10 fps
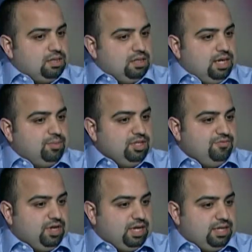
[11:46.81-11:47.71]
I believe
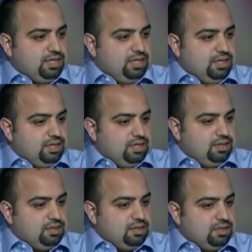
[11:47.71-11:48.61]
at, at, uh,
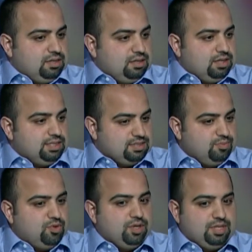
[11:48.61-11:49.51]
at, some
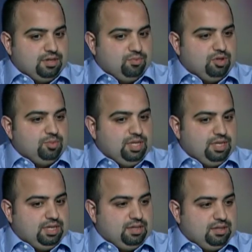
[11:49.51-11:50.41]
point there will be
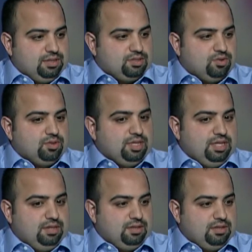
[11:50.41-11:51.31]
a, a,
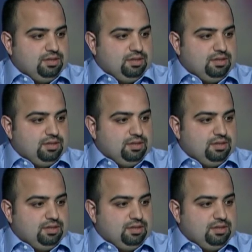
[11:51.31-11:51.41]
totally,